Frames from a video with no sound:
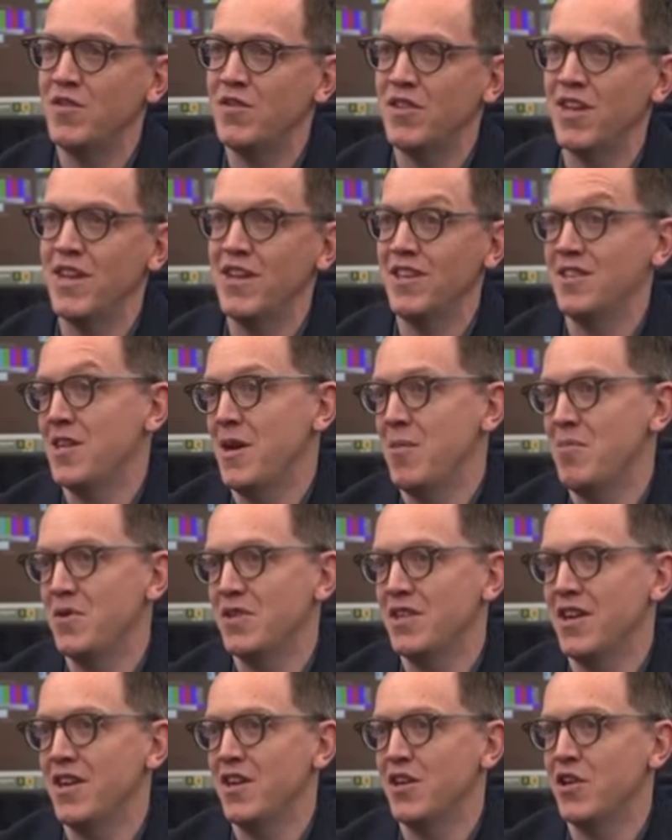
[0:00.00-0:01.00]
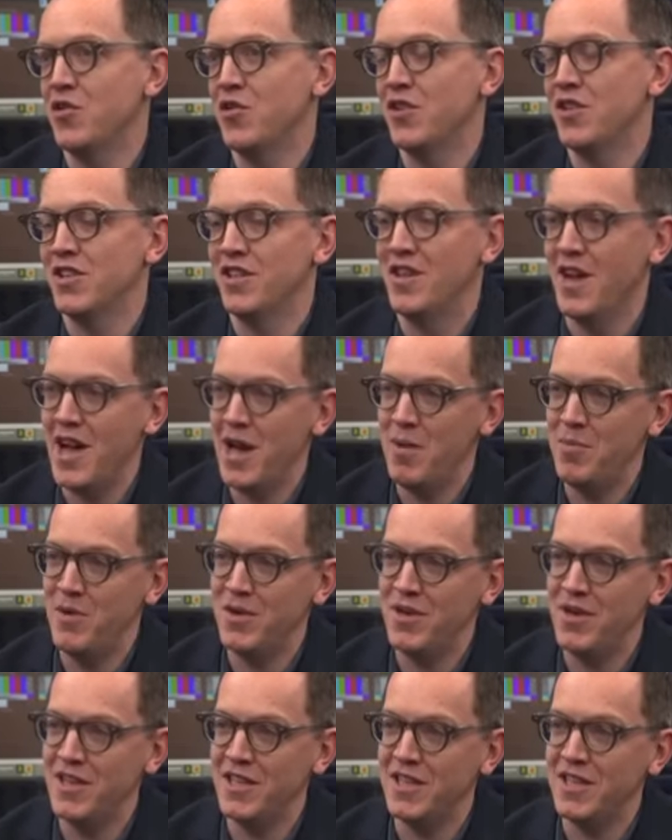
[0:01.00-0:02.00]
We've seen a 10% increase in
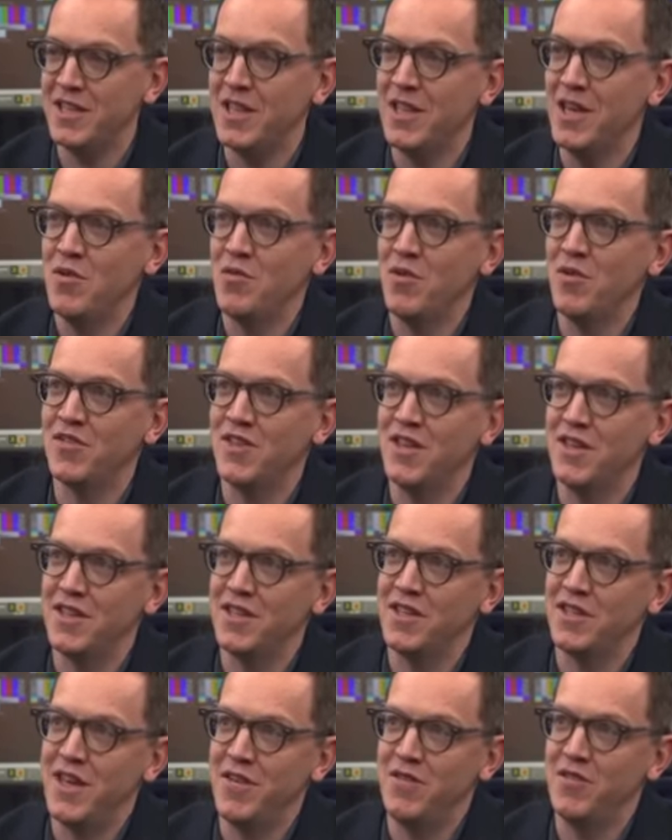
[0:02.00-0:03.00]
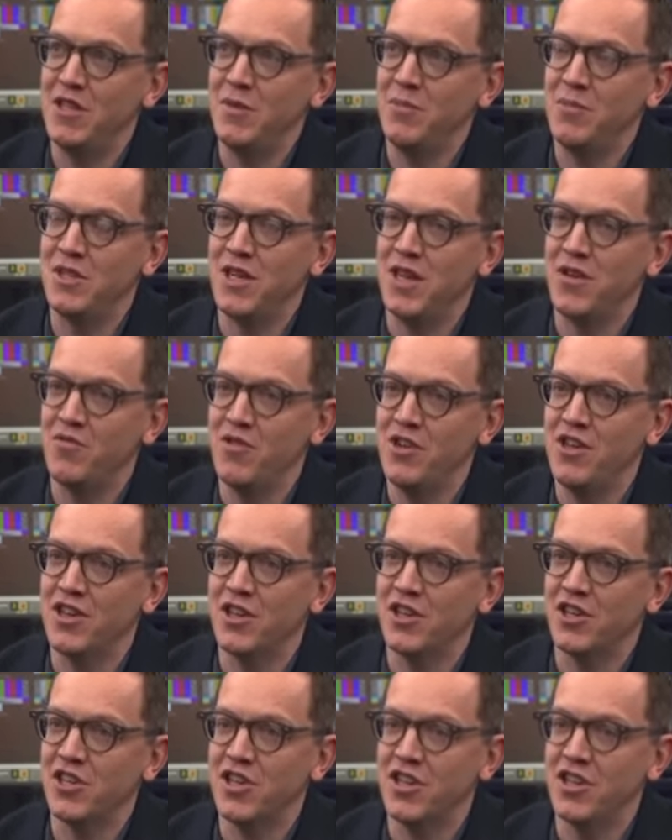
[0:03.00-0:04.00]
happiness. We've seen a 70%
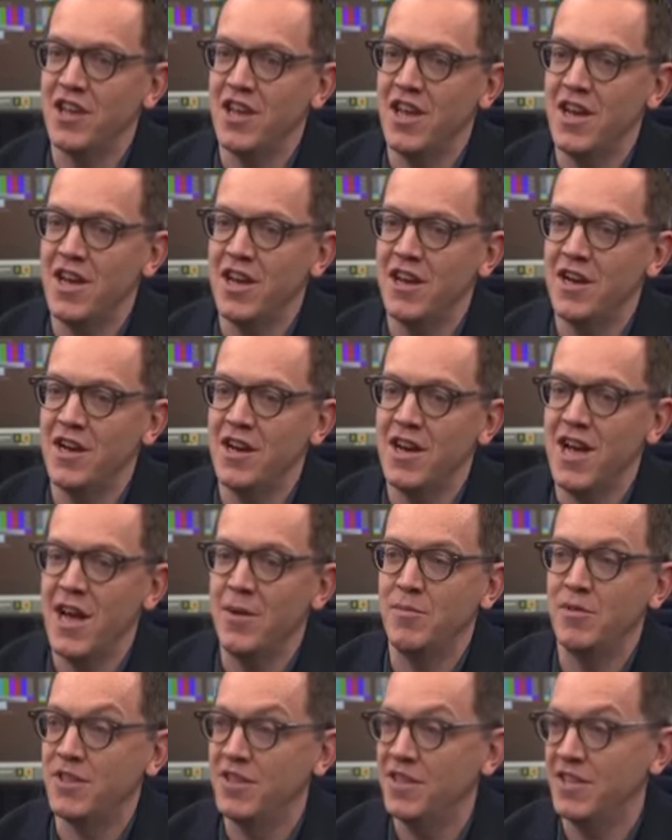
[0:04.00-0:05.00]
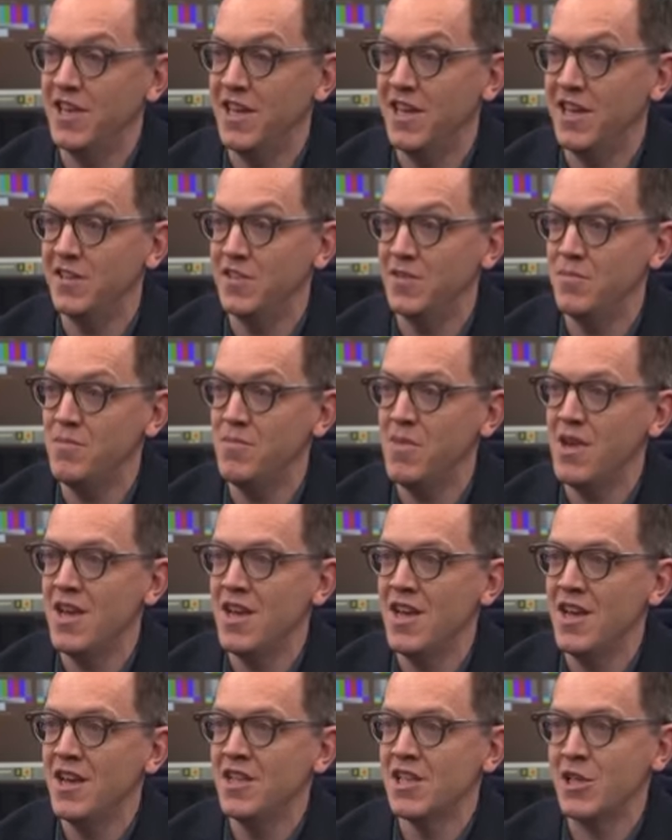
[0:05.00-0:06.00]
reduction in absenteeism.
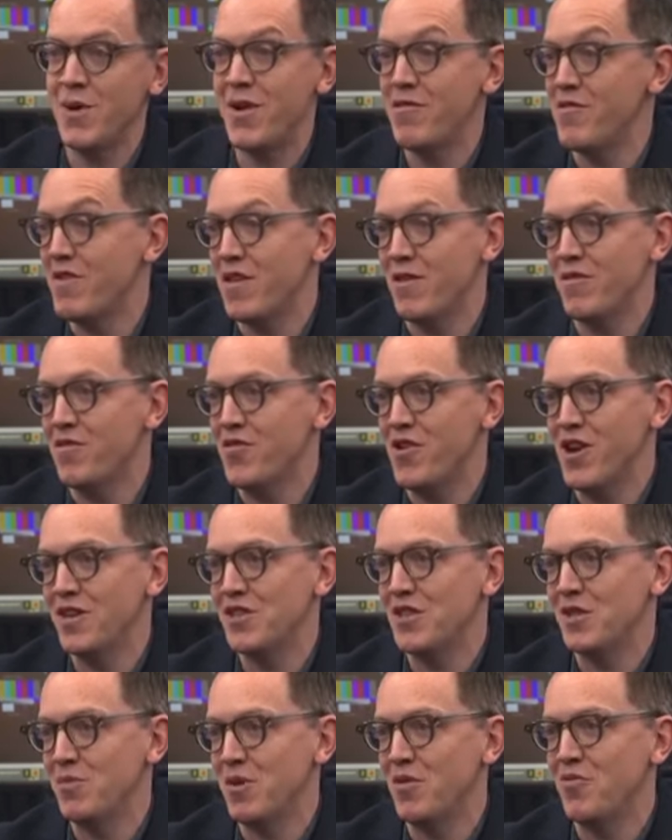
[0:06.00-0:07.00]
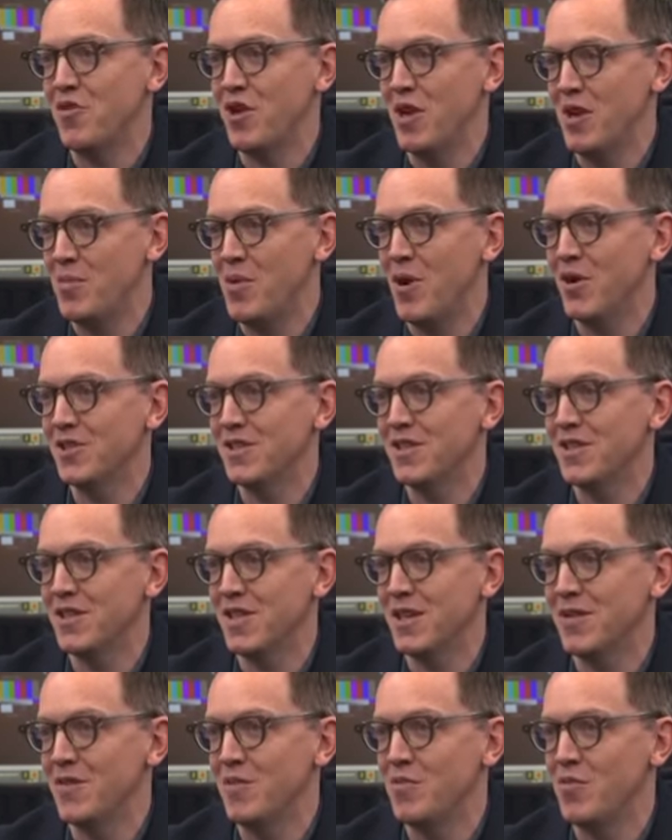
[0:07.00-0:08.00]
So everything for us has been really
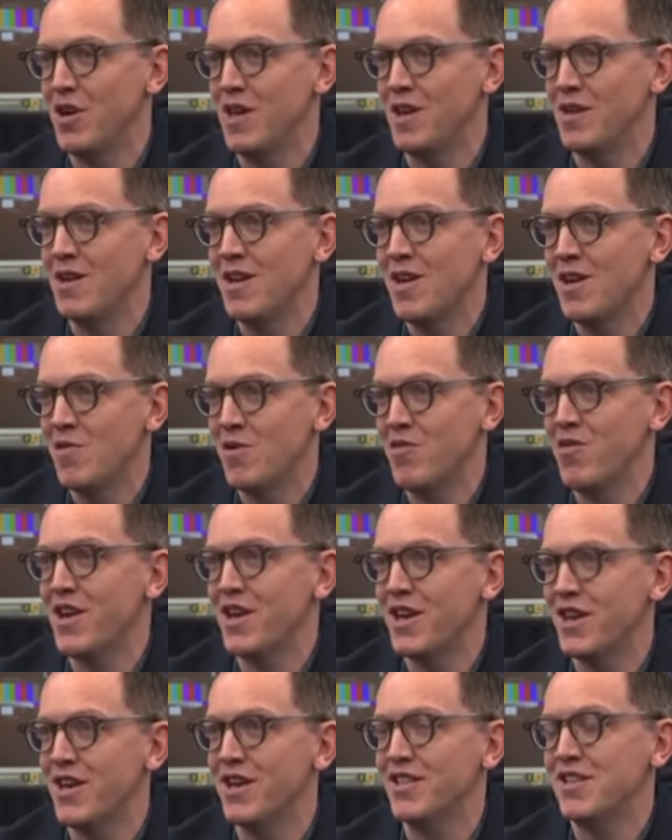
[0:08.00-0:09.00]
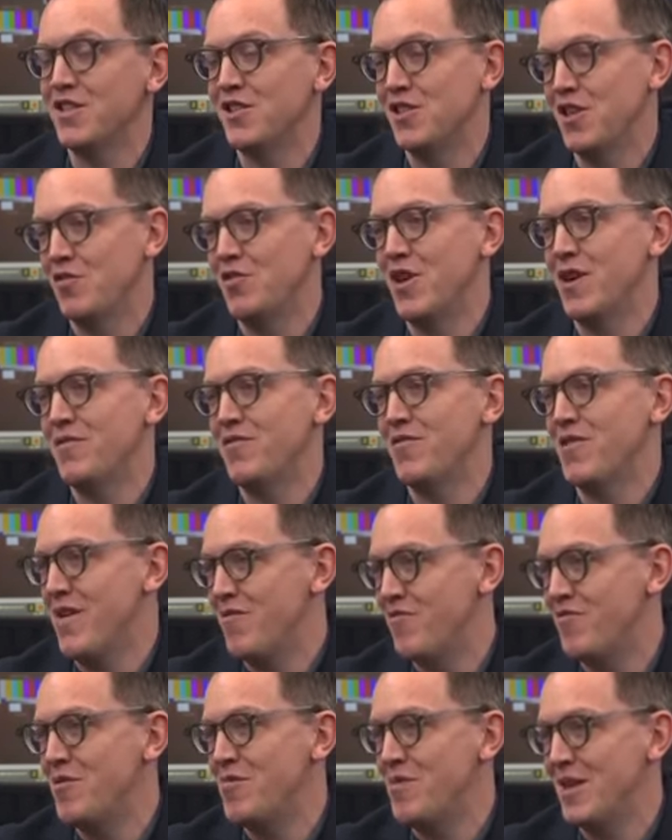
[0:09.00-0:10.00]
positive, and we, we recognise it's not right
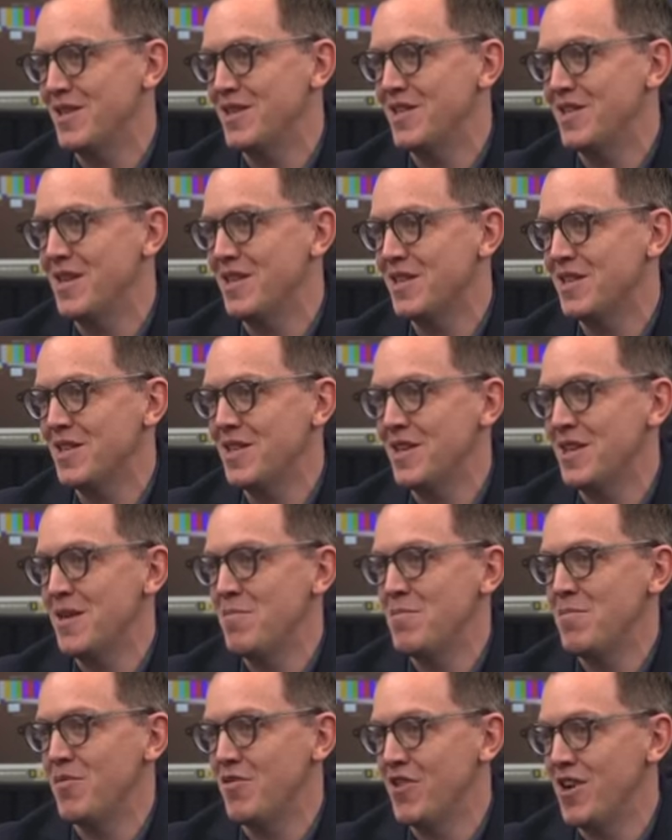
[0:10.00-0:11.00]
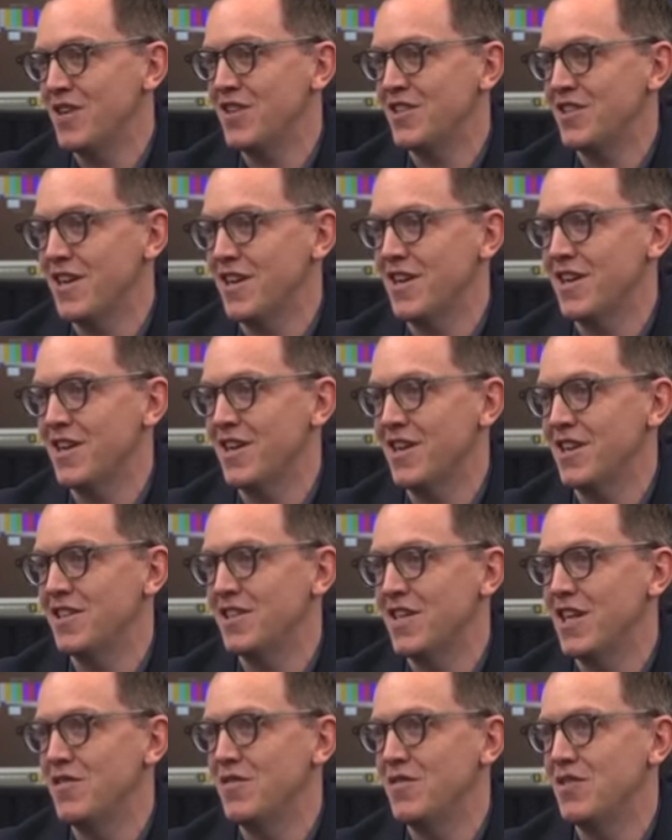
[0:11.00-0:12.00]
for every business. Mm. For us, certainly,
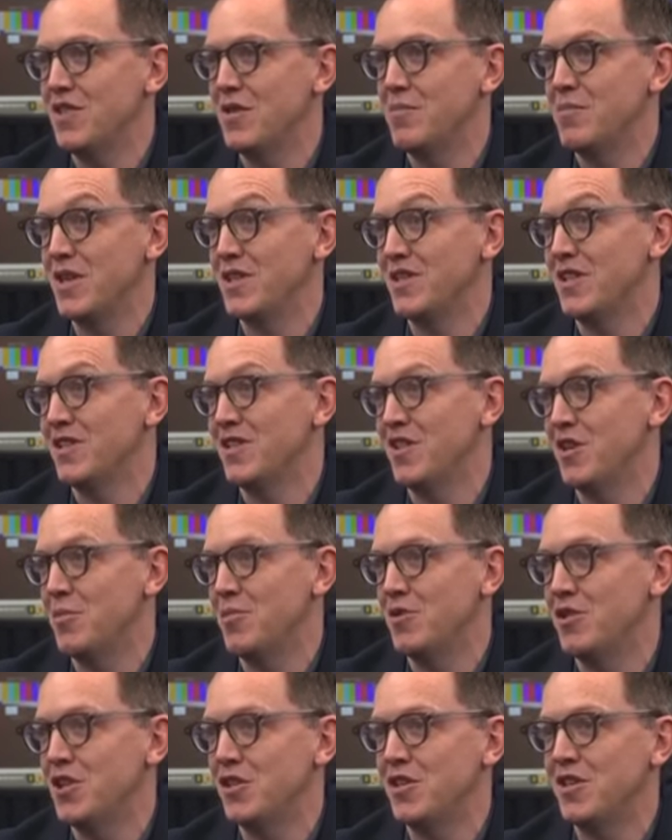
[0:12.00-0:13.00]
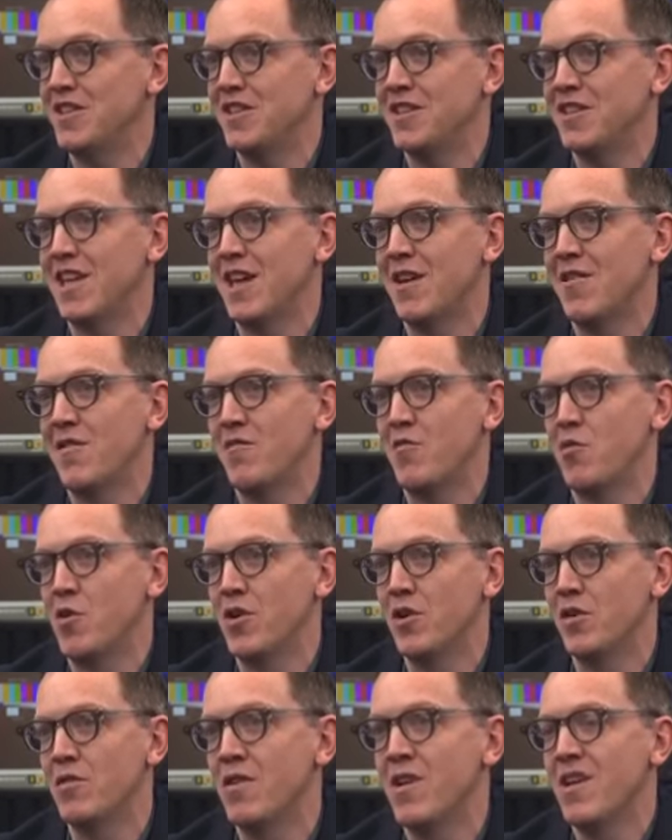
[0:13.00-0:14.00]
it's given the business an opportunity to give
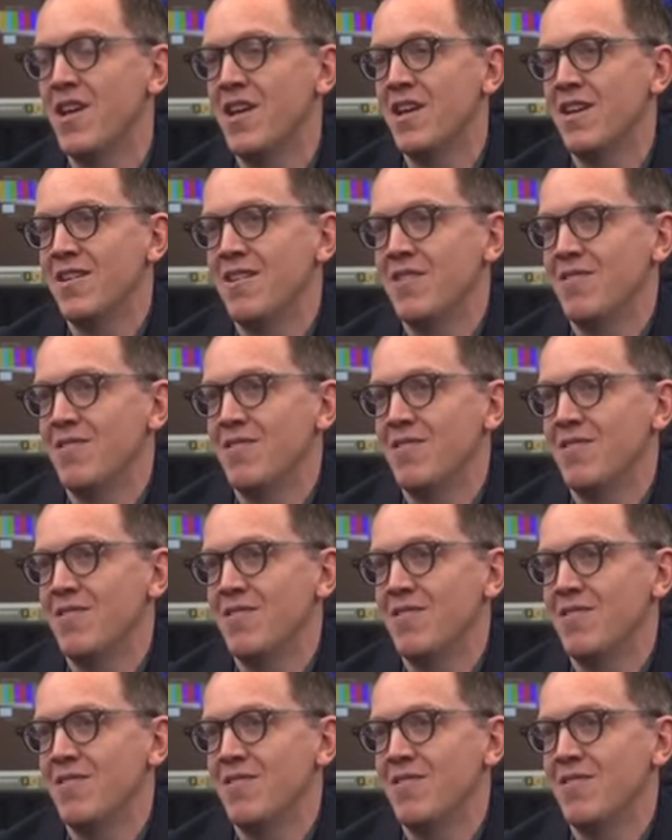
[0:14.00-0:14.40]
everyone